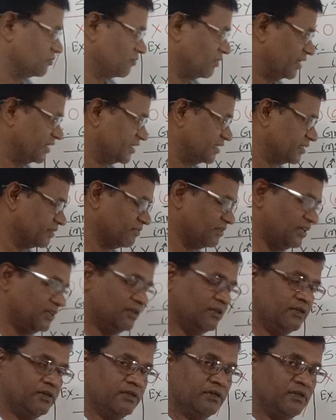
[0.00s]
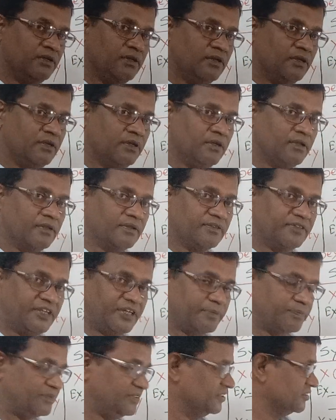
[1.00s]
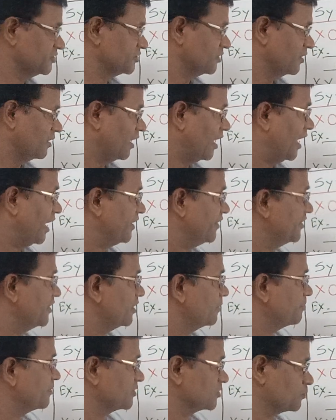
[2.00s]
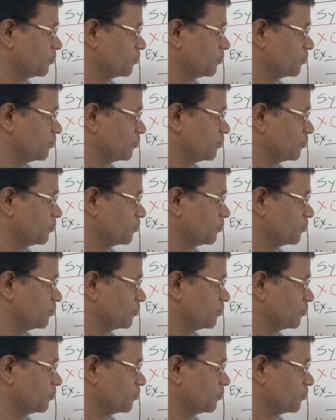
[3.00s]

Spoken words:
what it will? That means 100%